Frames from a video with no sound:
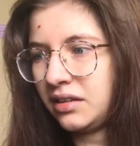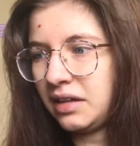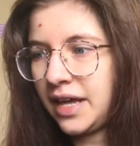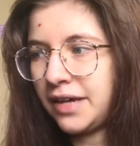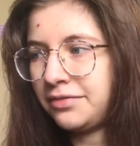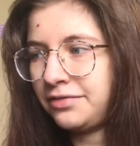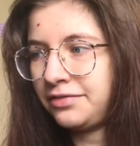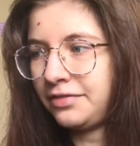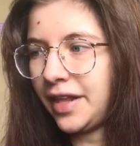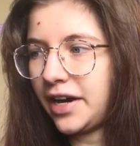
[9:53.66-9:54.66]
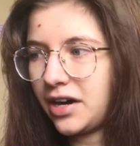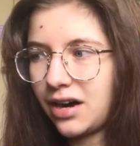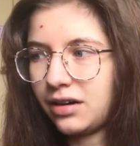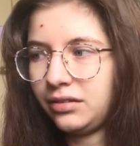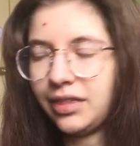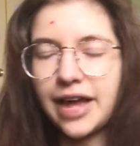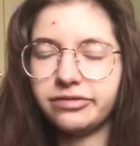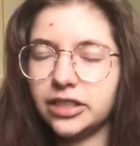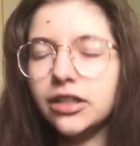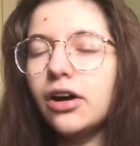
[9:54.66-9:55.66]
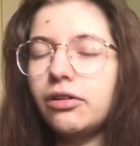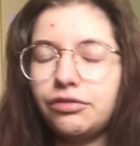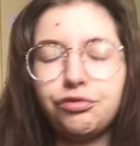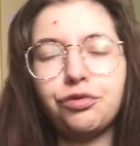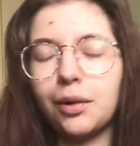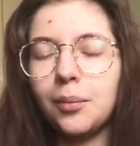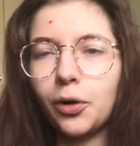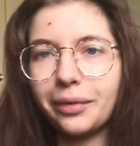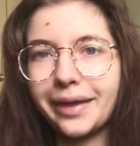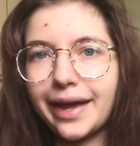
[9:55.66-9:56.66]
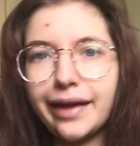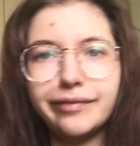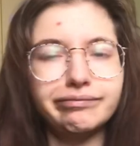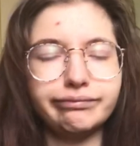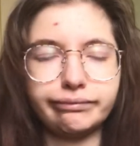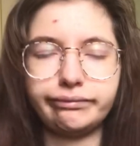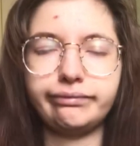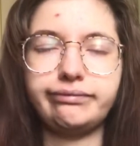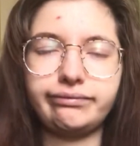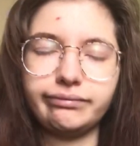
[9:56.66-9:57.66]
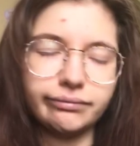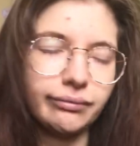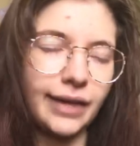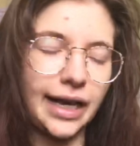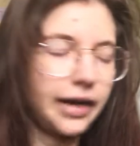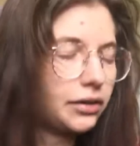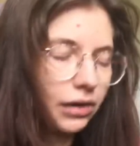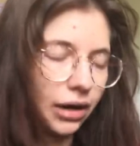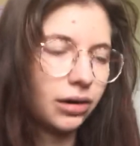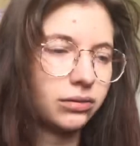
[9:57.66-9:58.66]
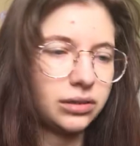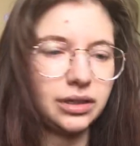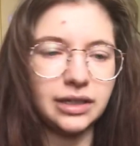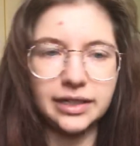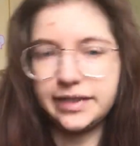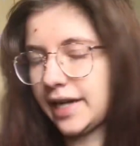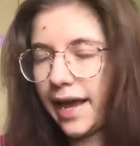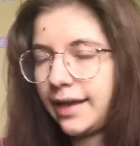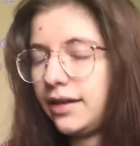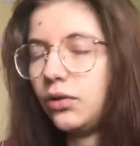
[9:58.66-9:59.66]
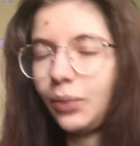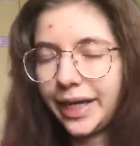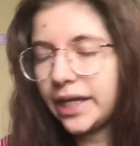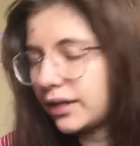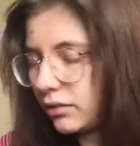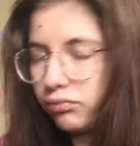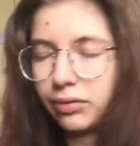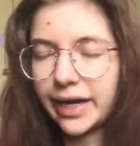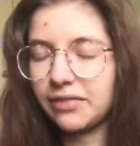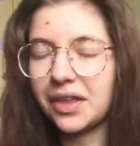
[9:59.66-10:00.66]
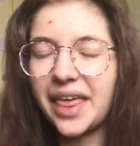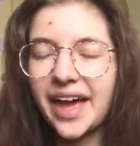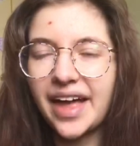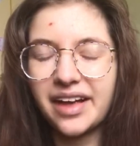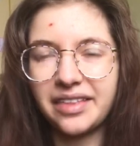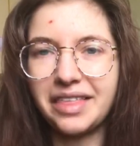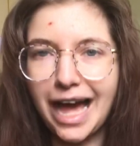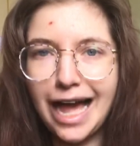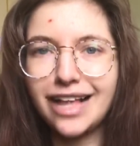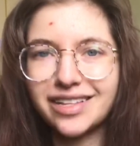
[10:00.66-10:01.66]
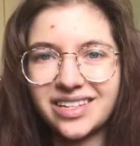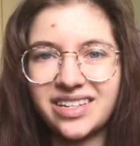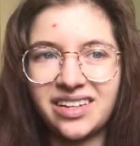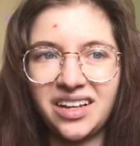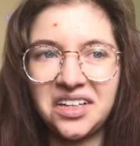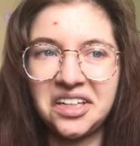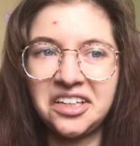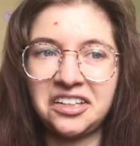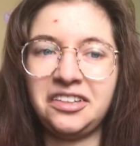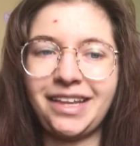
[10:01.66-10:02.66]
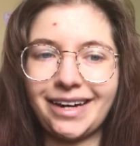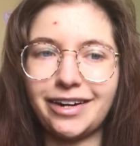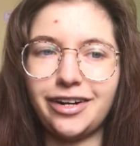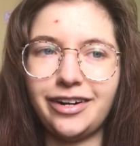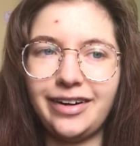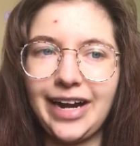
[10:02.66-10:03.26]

if they're left alone for more than, I don't know, a day, a week, whatever the heck, that they're